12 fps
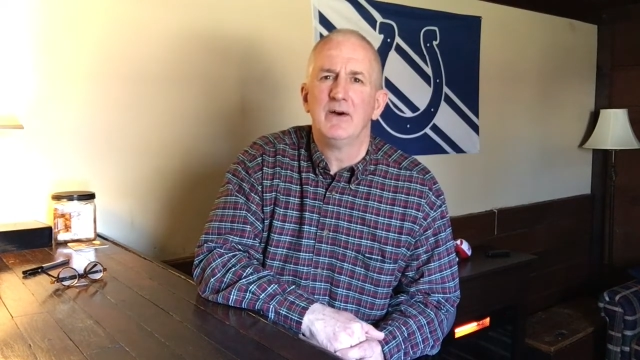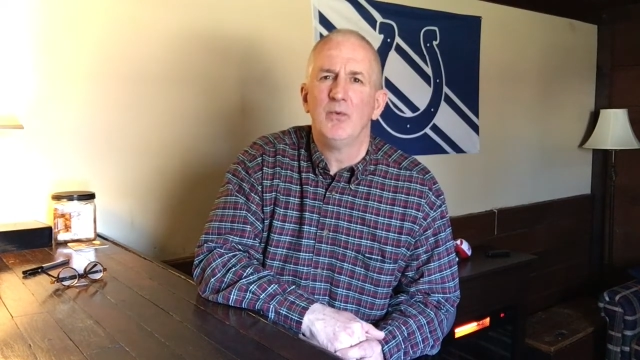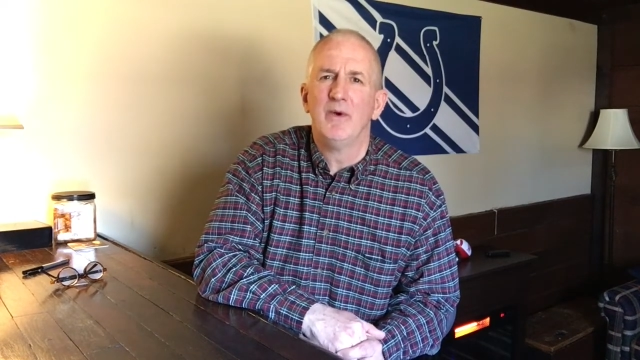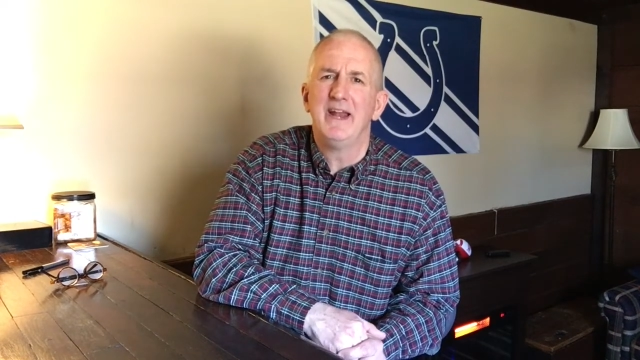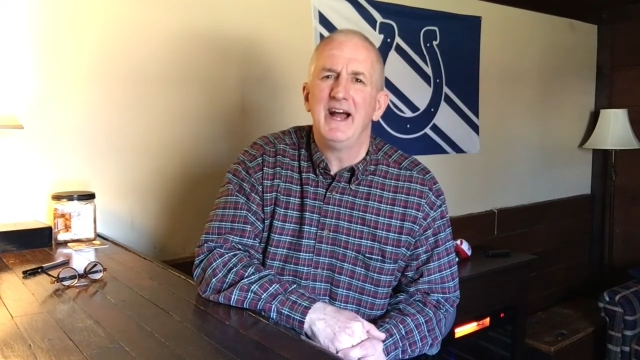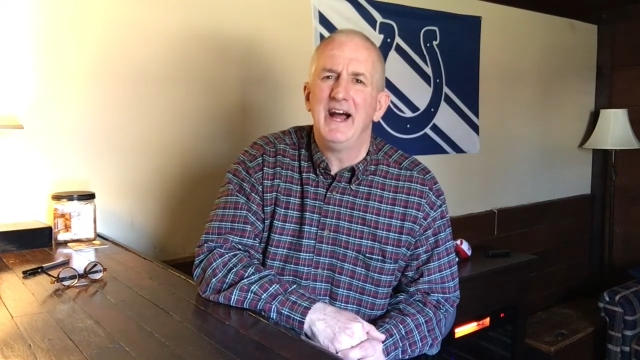
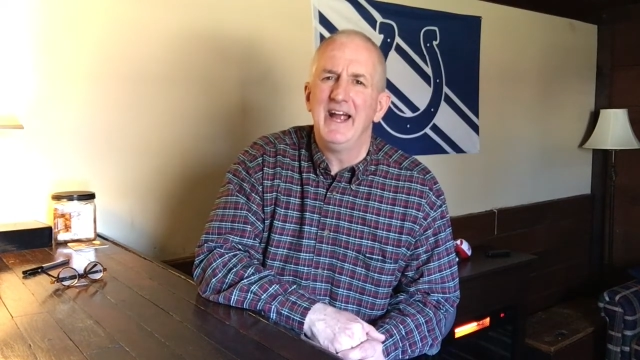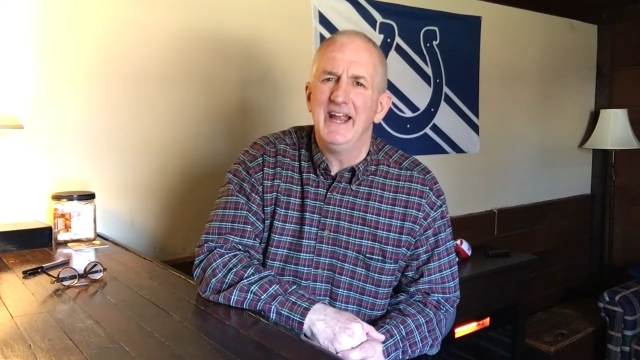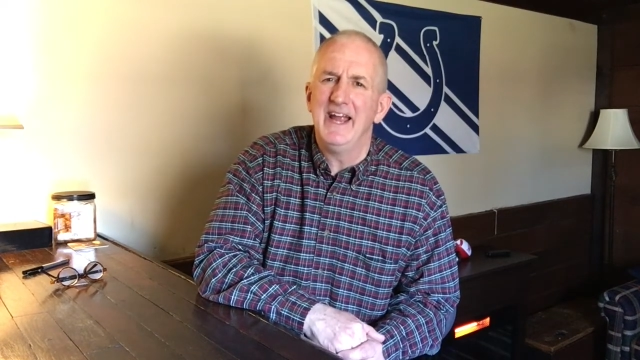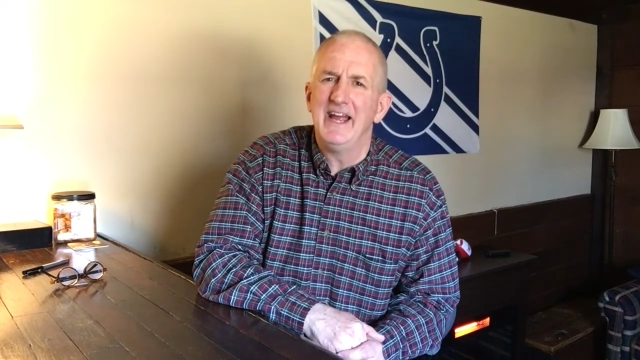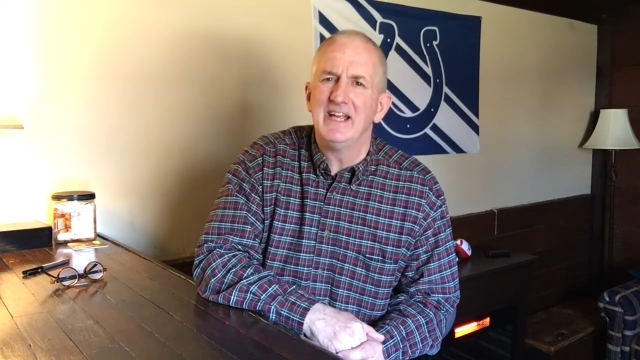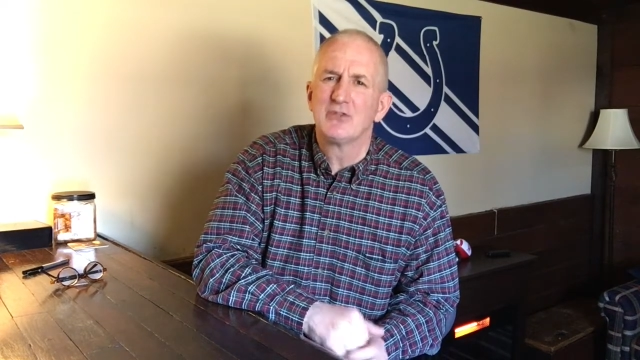when I
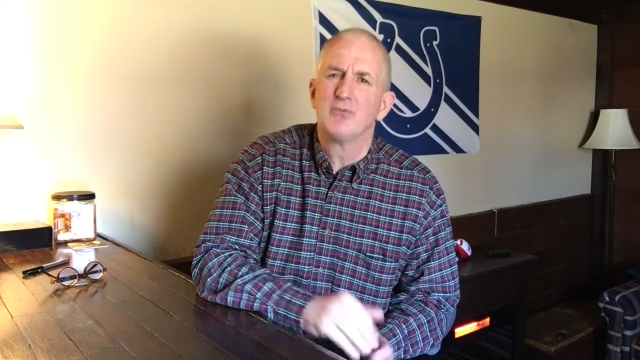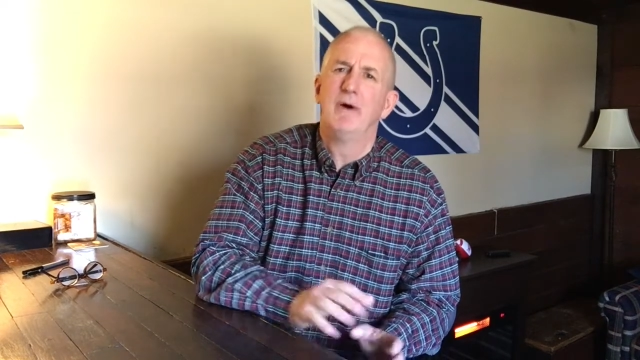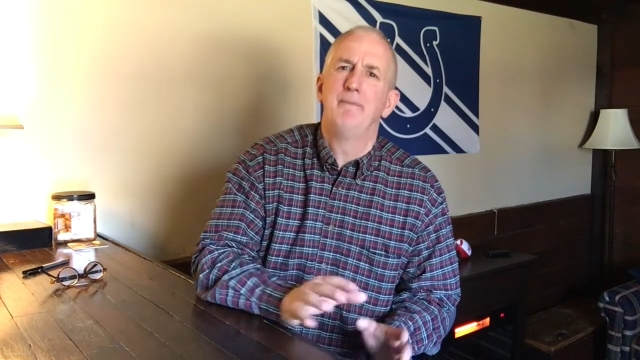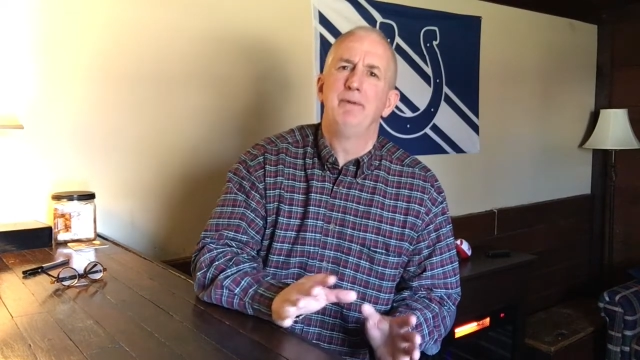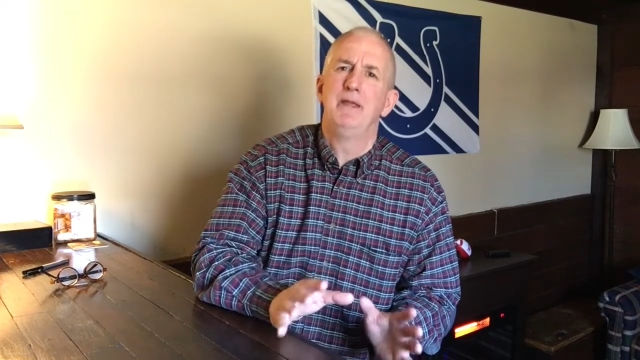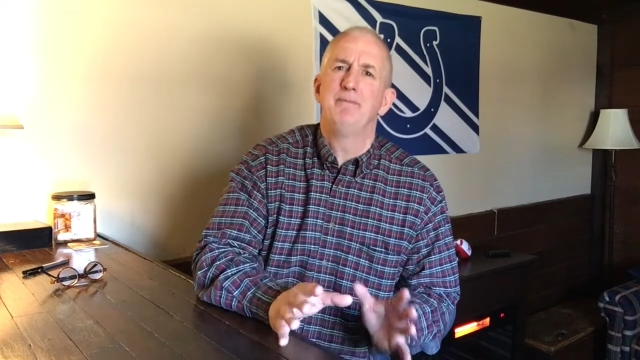asked
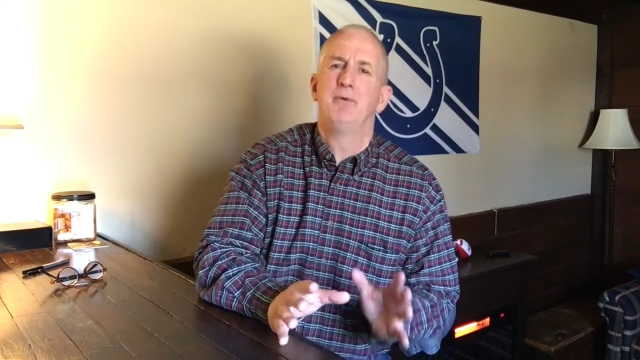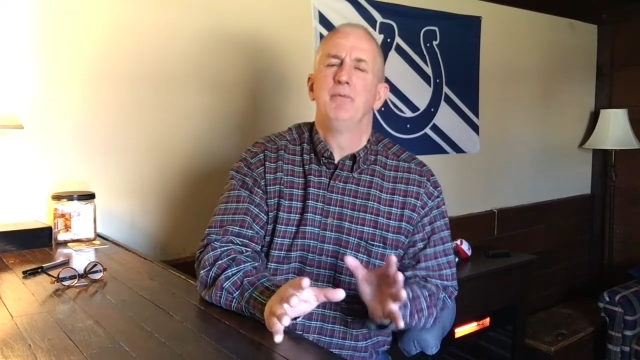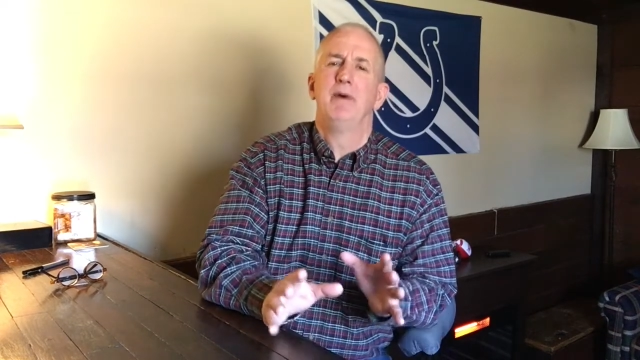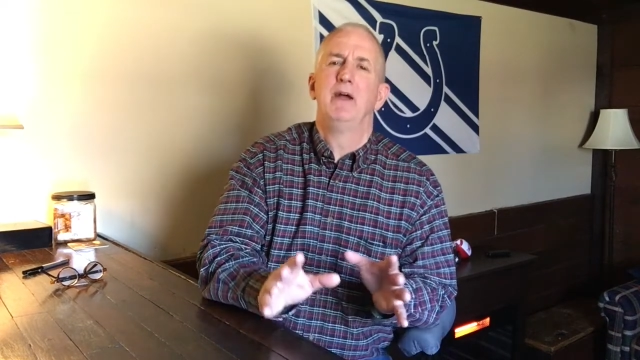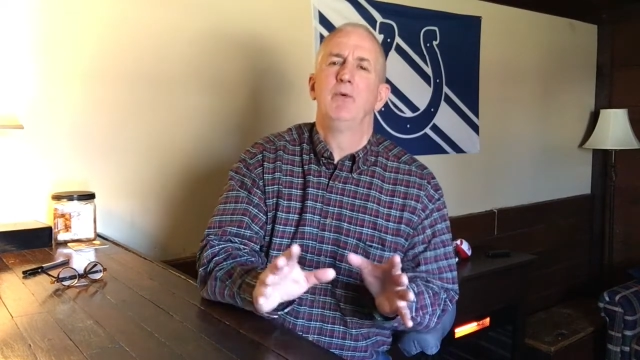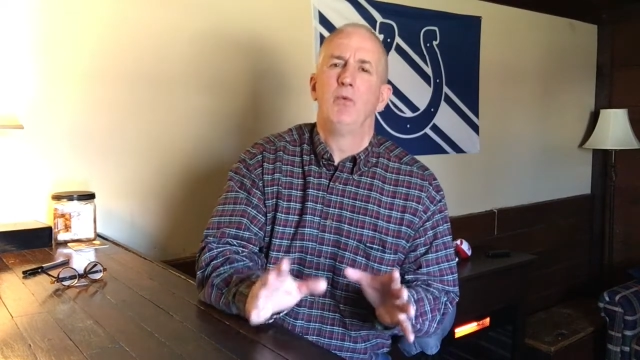what people
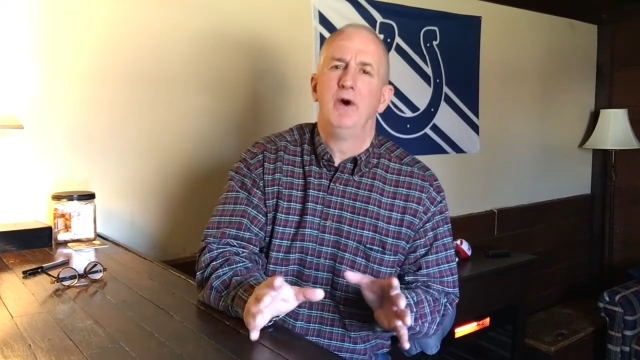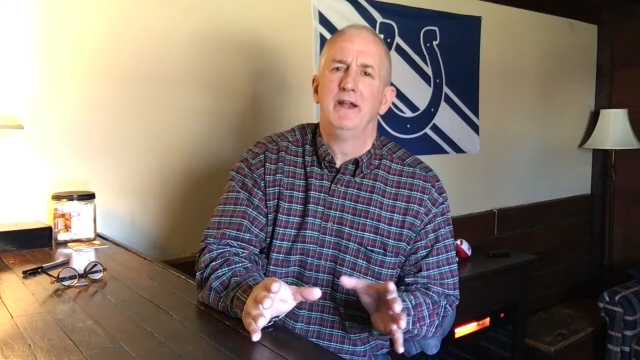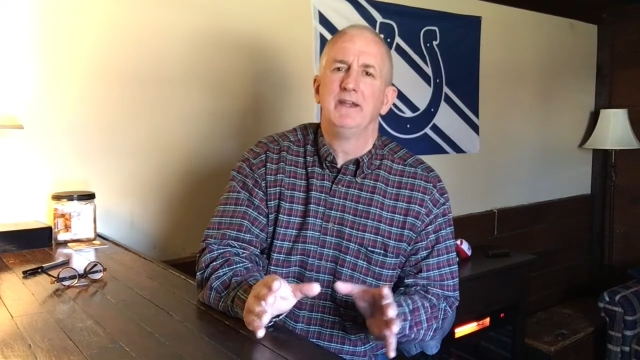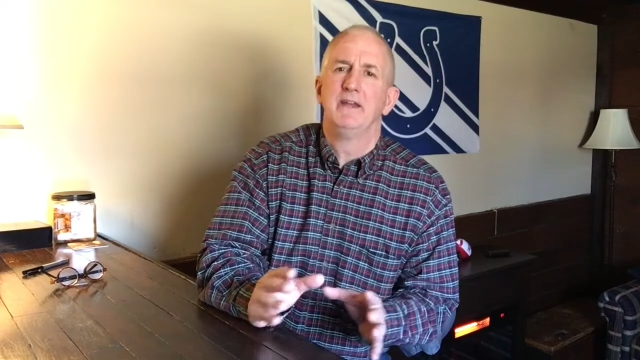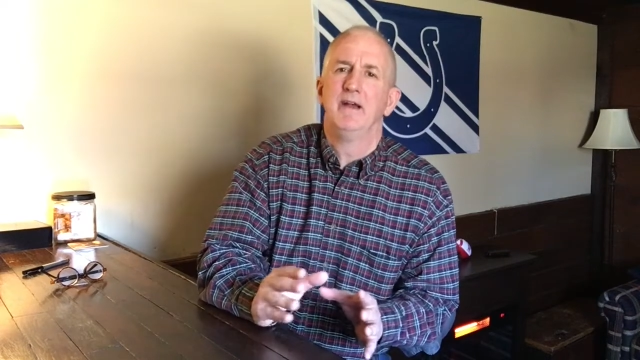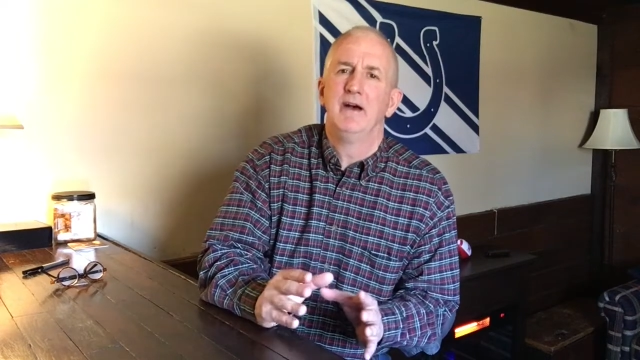might
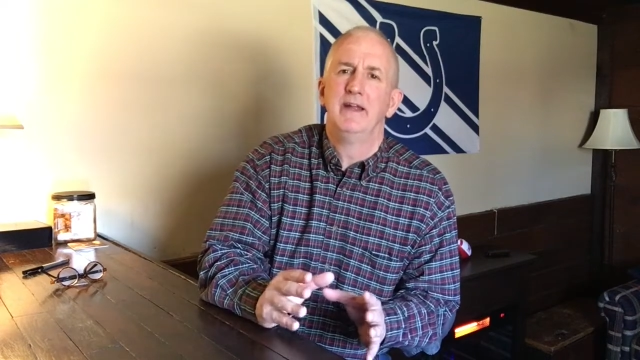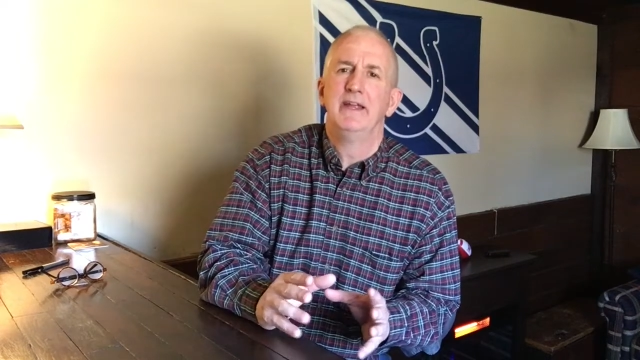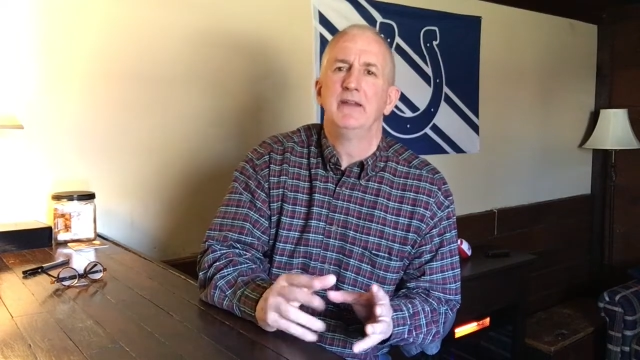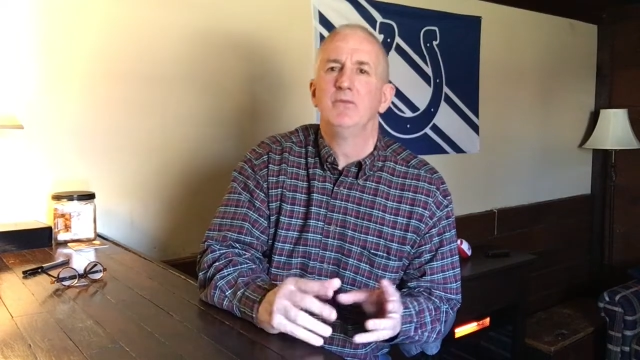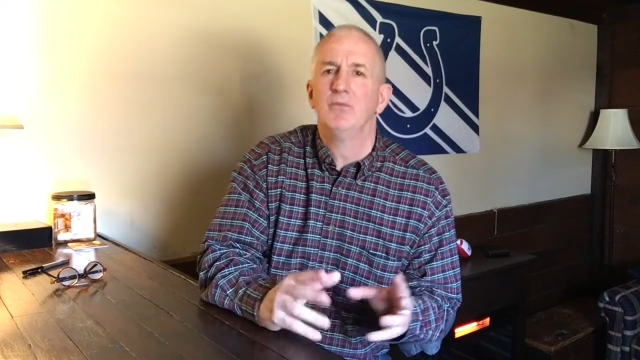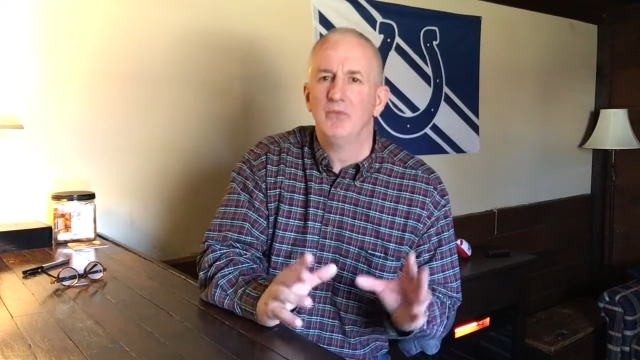want
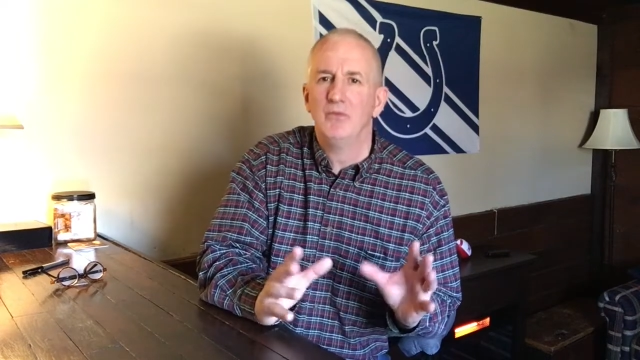in